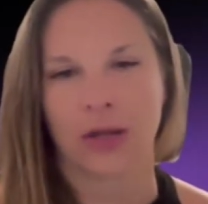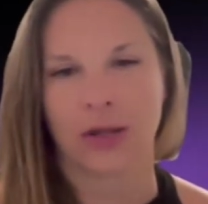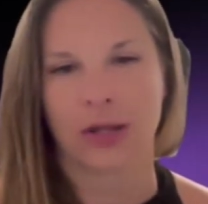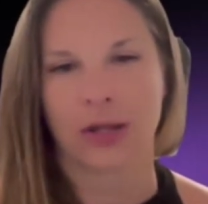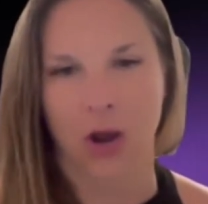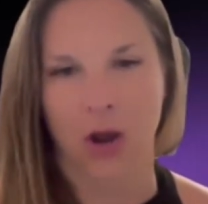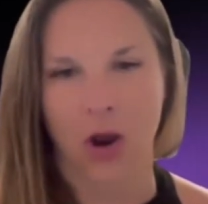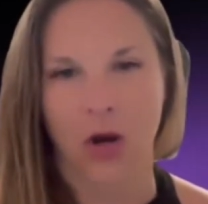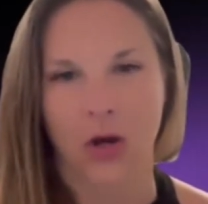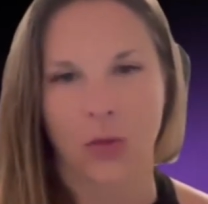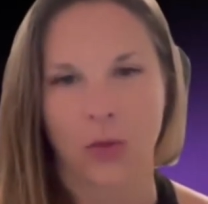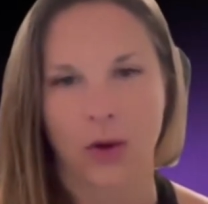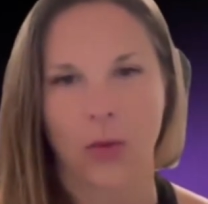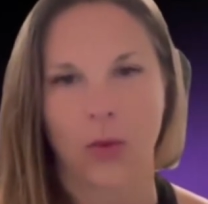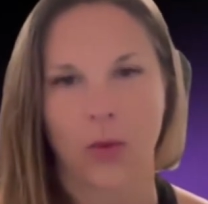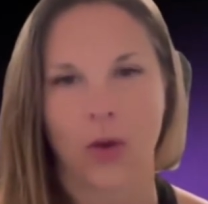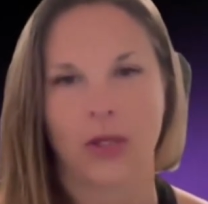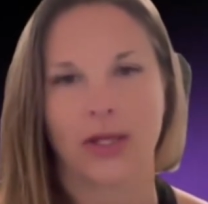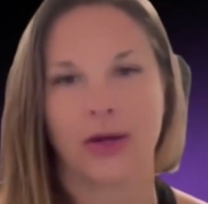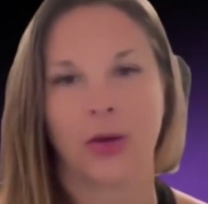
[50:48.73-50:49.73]
like a
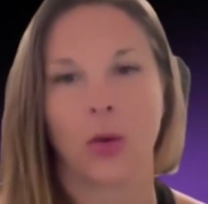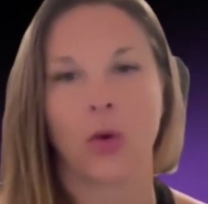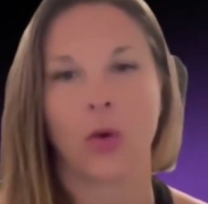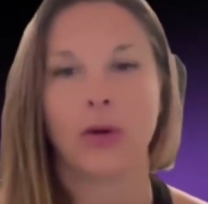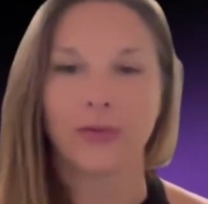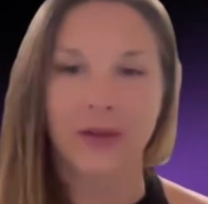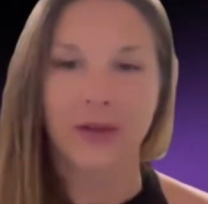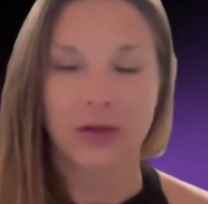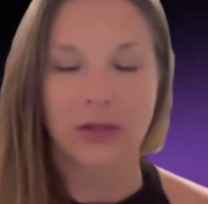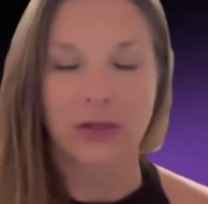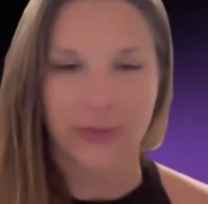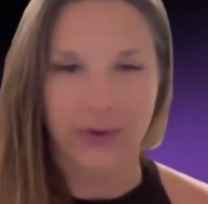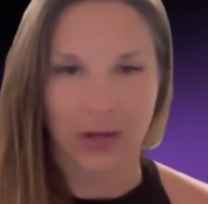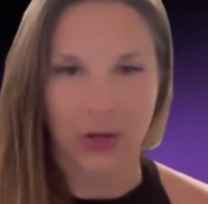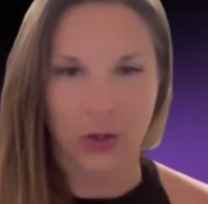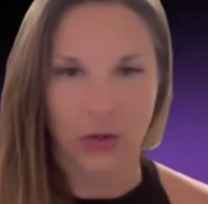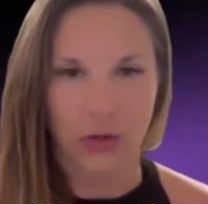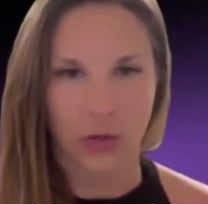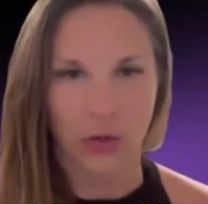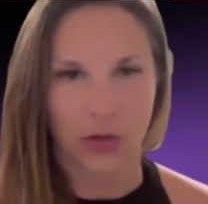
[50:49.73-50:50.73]
hardware wallet, or if they're leaving
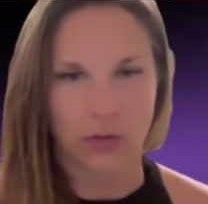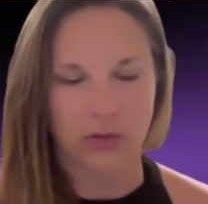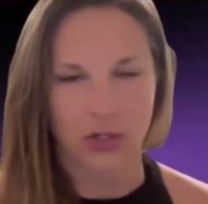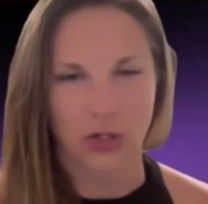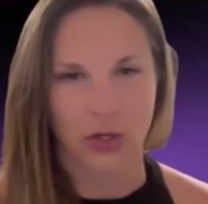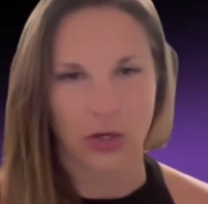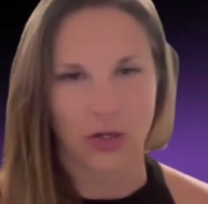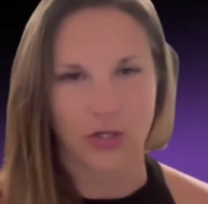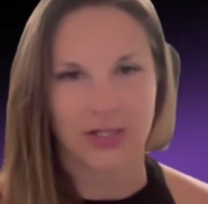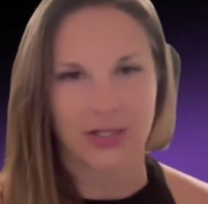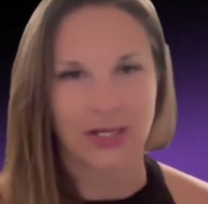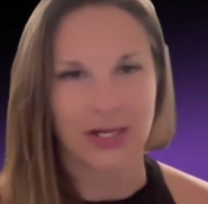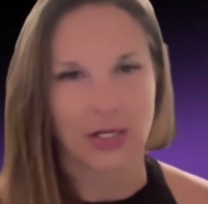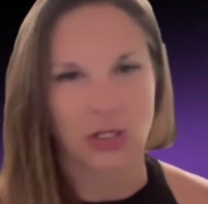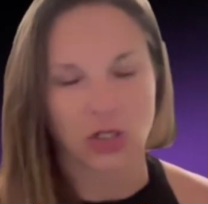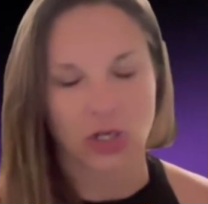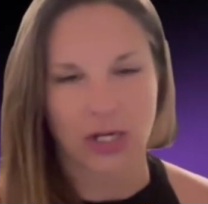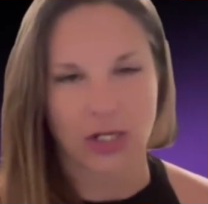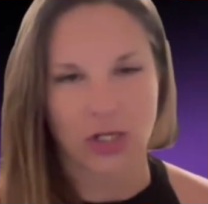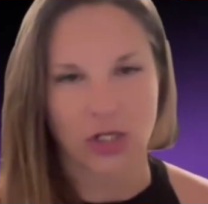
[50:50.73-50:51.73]
it on the cryptocurrency
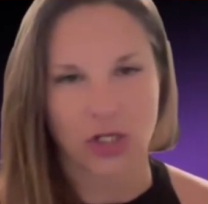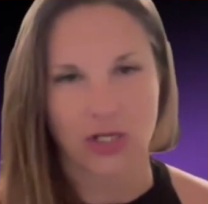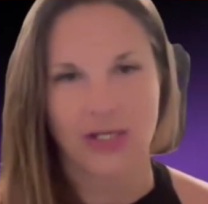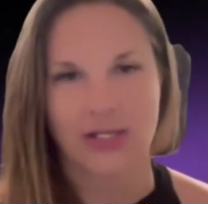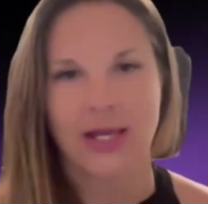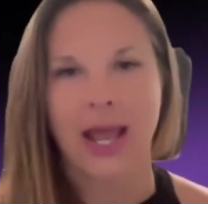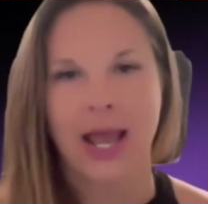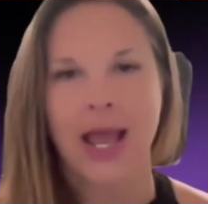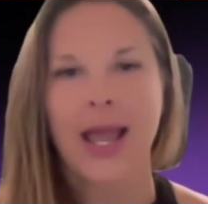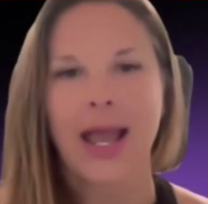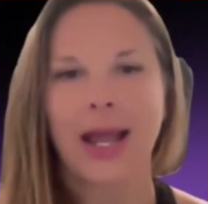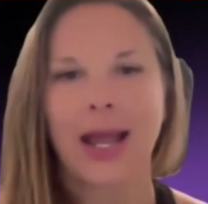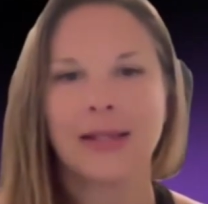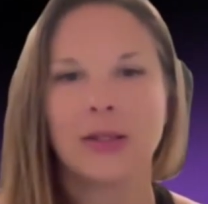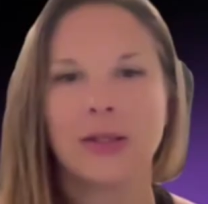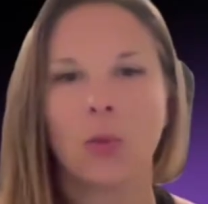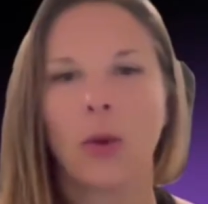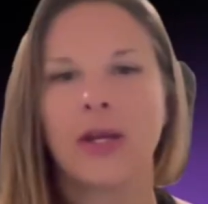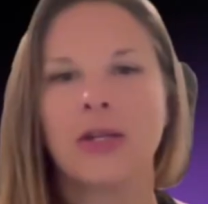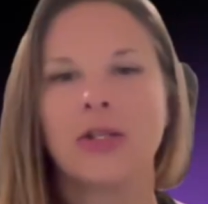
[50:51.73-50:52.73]
exchanges.
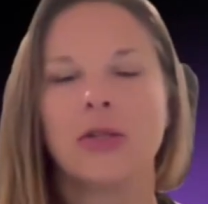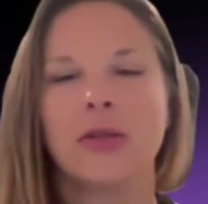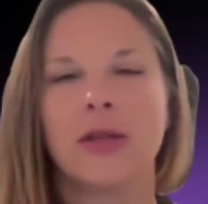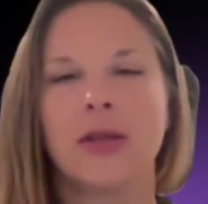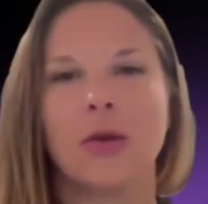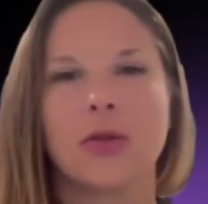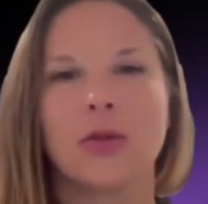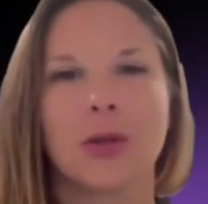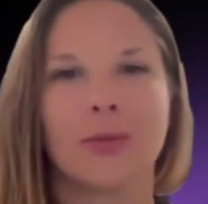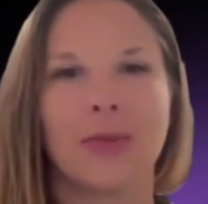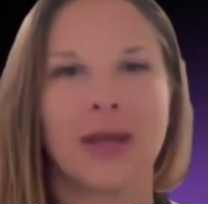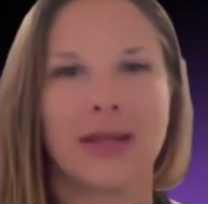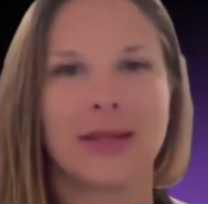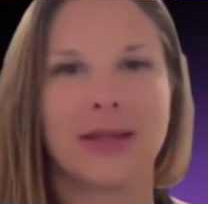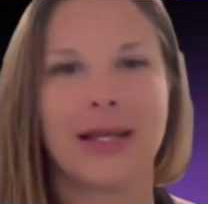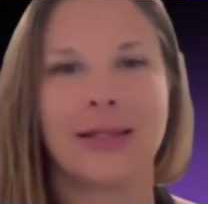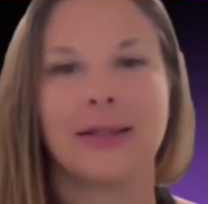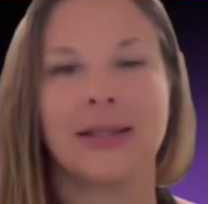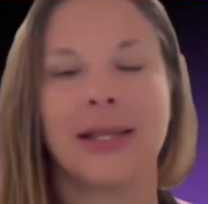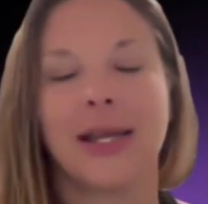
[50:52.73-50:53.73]
And then when do they also make
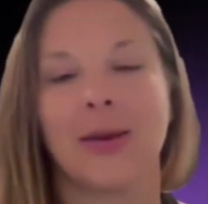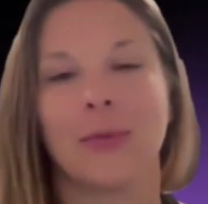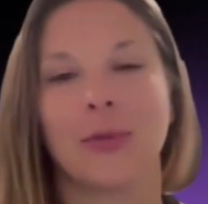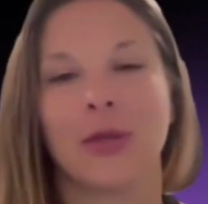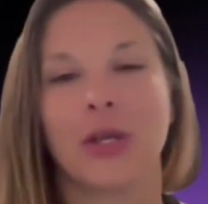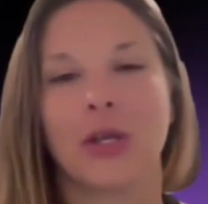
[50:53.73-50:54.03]
that leap?